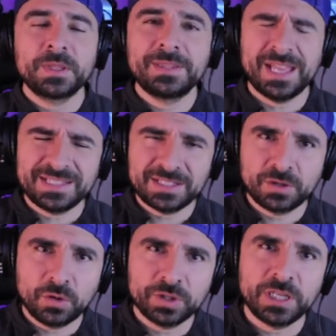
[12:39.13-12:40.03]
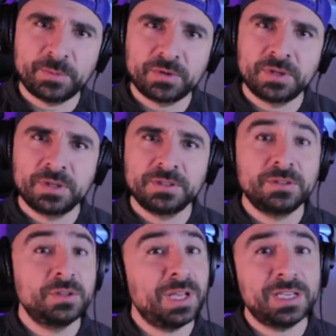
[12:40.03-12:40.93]
Test the goalkeeper.
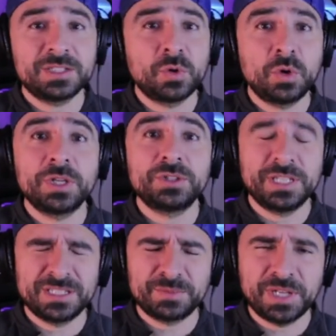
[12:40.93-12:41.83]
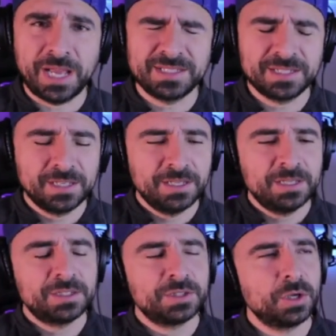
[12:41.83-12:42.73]
You're not going to score unless you take some shots.
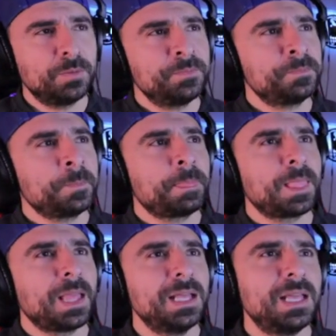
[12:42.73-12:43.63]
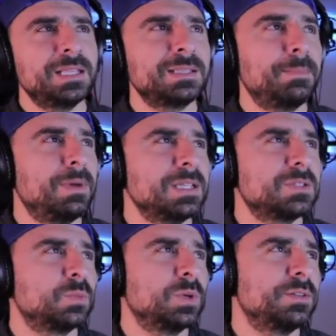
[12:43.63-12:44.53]
So it's a
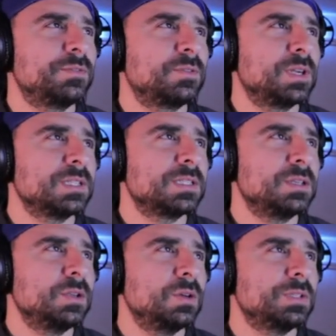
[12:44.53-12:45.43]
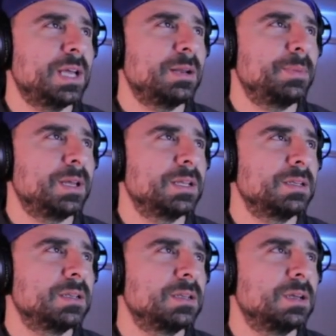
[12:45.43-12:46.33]
must-win for us, no doubt about
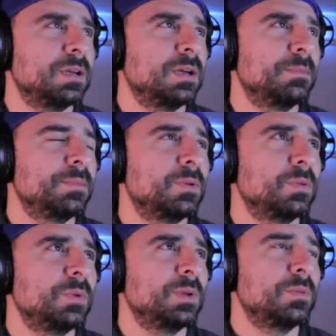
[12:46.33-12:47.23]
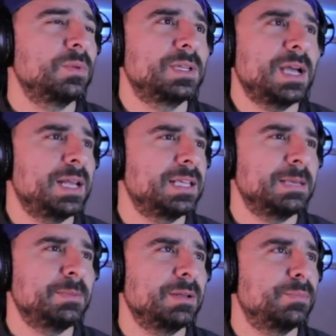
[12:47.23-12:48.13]
it. We got to
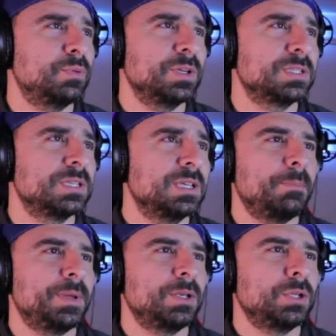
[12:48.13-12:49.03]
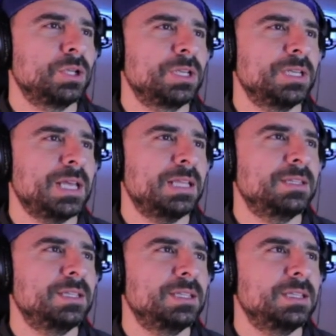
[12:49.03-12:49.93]
keep getting points. But looking at
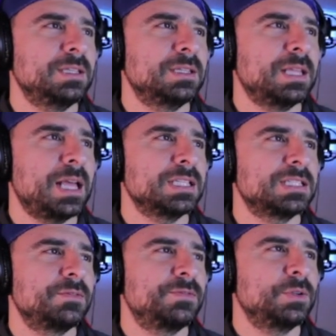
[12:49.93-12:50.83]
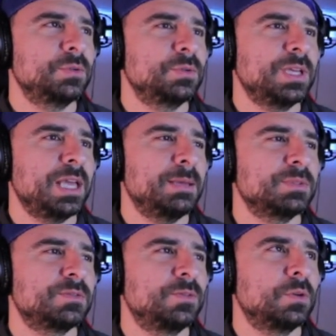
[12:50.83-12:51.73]
the last few
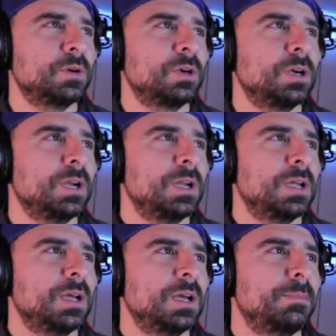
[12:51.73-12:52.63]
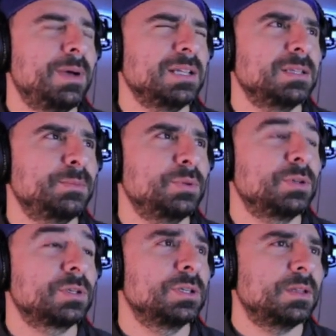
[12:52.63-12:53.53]
games for
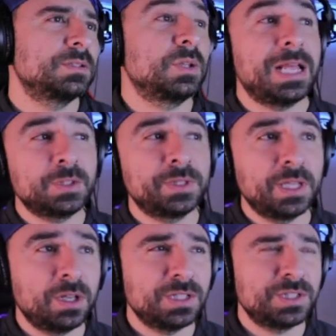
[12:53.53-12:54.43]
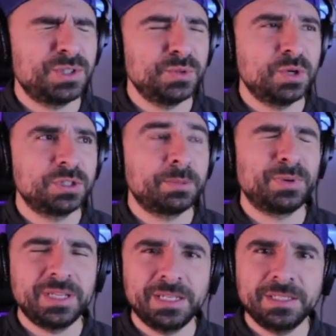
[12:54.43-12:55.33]
Magdeburg, so last week they lost to Hertha
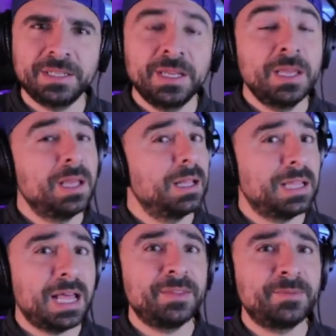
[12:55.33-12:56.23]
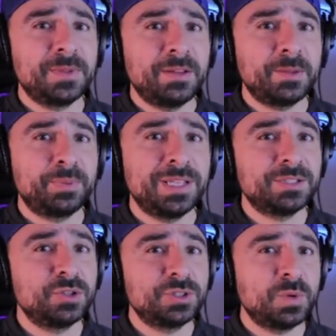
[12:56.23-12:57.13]
Berlin. A lot of the plays I
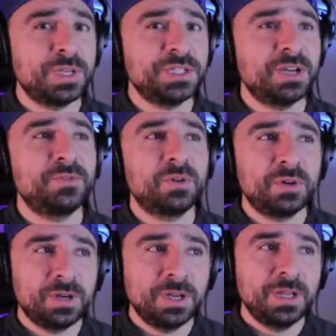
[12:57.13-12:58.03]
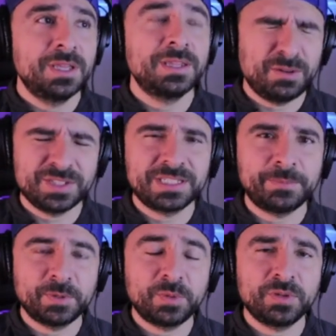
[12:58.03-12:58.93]
told you to watch out for, they were
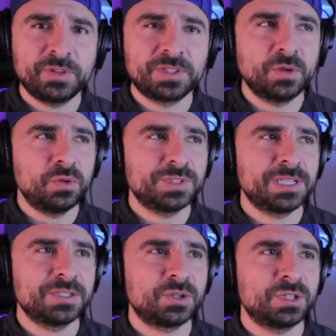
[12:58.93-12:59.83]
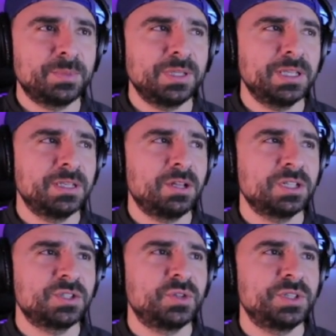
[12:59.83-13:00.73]
susceptible to these goals against Hertha Berlin and
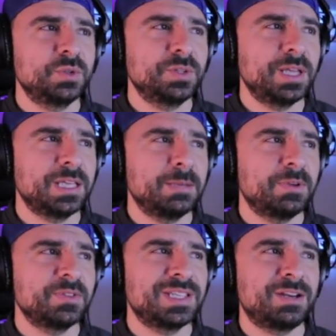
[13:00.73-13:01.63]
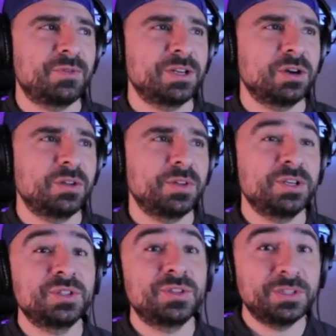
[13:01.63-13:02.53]
lost 3-2 in that game. Obviously had a red card there,
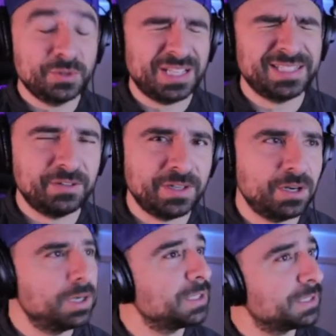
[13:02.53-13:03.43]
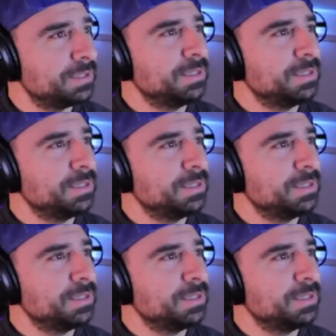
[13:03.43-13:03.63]
so they do like to get red cards.